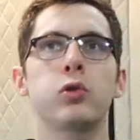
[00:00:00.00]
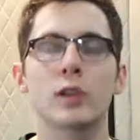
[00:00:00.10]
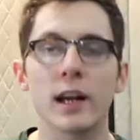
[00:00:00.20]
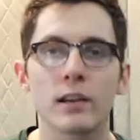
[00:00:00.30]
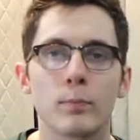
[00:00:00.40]

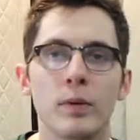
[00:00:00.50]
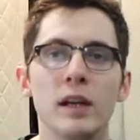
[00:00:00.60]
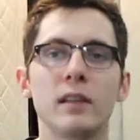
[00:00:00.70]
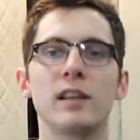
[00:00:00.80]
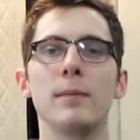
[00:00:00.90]
take
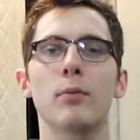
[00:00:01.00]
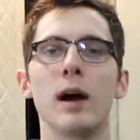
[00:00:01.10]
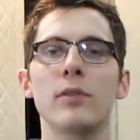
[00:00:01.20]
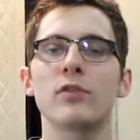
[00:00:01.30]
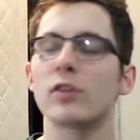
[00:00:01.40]
big deep
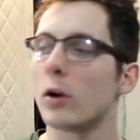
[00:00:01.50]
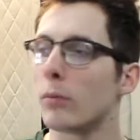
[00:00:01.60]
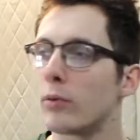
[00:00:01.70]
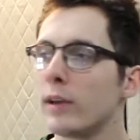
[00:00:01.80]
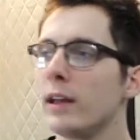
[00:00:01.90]
breaths,
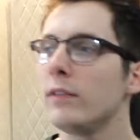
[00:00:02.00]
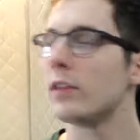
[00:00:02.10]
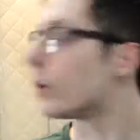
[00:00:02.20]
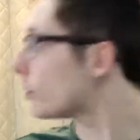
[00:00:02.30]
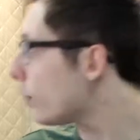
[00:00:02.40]
breathe,
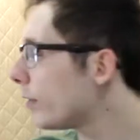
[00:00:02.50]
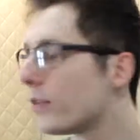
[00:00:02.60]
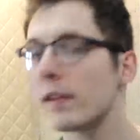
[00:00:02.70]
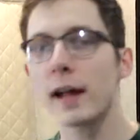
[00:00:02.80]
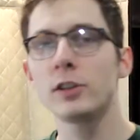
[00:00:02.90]
don't breathe
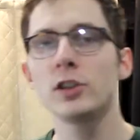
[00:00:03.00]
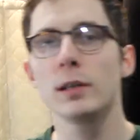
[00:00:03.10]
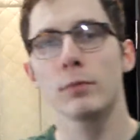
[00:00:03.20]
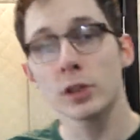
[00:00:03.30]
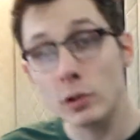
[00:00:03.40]
the
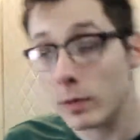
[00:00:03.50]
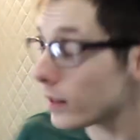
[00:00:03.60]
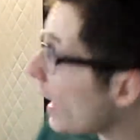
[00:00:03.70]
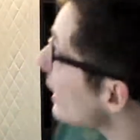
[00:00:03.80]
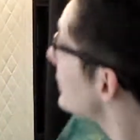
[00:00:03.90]
nitrogen, but just
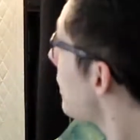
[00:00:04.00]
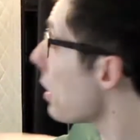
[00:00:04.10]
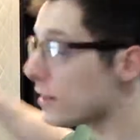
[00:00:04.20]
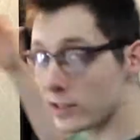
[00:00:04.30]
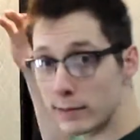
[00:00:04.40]
relax and
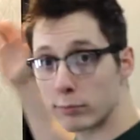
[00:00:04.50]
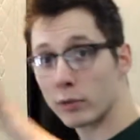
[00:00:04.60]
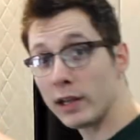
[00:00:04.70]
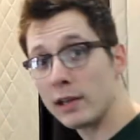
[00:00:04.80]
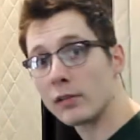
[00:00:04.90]
honestly
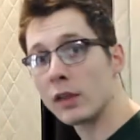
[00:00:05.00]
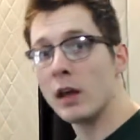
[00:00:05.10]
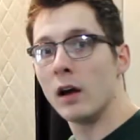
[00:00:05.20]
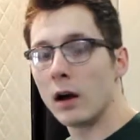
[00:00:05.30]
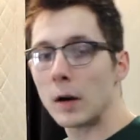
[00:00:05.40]
breathe.
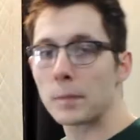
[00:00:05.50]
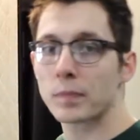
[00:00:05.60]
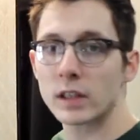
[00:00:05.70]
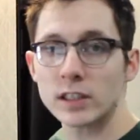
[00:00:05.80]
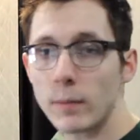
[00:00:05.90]

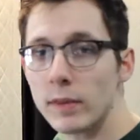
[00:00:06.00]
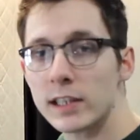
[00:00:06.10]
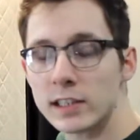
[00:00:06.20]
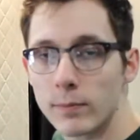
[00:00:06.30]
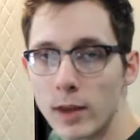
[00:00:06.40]
Something
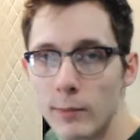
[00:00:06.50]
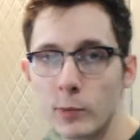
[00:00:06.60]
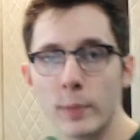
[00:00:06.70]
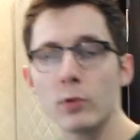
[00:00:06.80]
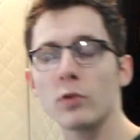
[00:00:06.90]
that sometimes
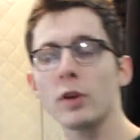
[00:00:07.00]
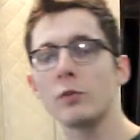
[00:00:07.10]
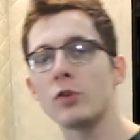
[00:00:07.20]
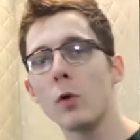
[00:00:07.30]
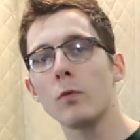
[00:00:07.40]
people,
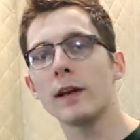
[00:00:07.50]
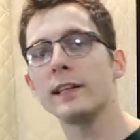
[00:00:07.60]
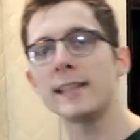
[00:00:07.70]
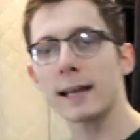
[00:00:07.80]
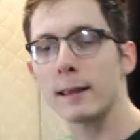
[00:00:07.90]
don't
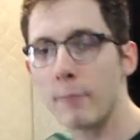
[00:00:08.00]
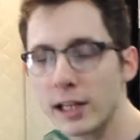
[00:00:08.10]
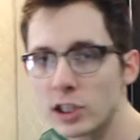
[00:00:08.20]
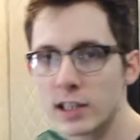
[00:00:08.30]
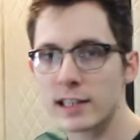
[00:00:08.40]
exactly
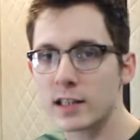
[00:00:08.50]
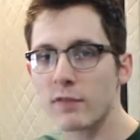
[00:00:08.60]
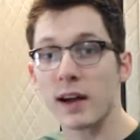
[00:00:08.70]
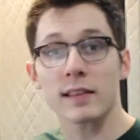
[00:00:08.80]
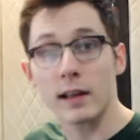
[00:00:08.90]
mention is the
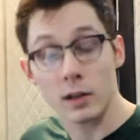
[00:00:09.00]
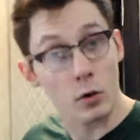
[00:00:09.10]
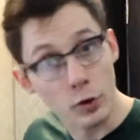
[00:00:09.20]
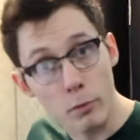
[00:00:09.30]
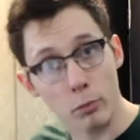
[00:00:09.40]
fact that,
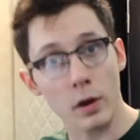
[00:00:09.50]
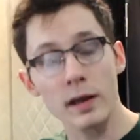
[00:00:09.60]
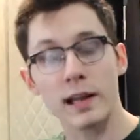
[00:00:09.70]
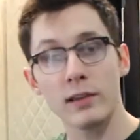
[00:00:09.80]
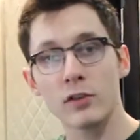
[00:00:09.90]
your
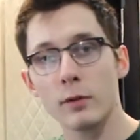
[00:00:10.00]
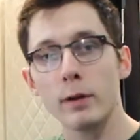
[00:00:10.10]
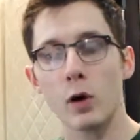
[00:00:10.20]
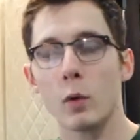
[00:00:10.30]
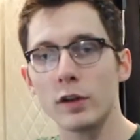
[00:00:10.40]
blood is going to
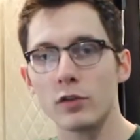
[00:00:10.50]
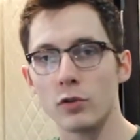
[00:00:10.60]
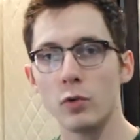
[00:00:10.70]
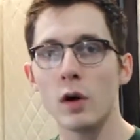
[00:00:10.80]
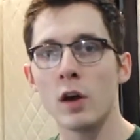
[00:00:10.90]
be going to